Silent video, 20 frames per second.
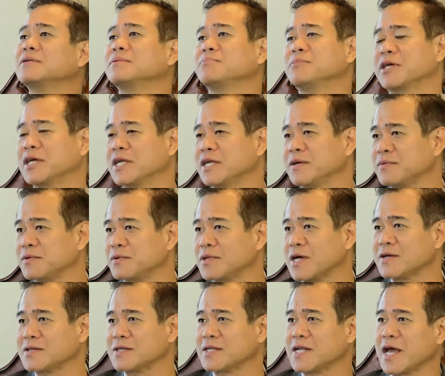beginning of
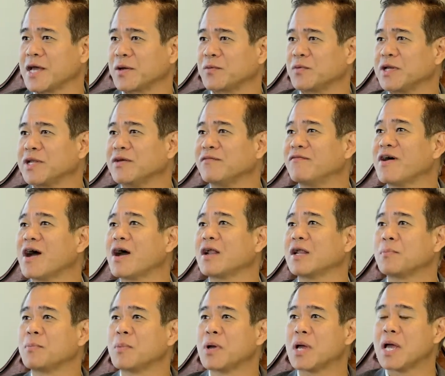2008, we
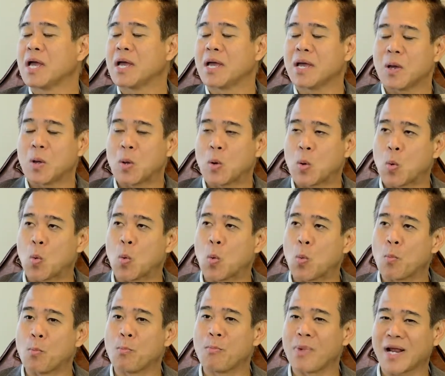developed
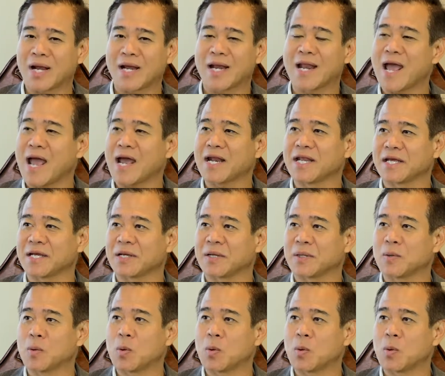magnetic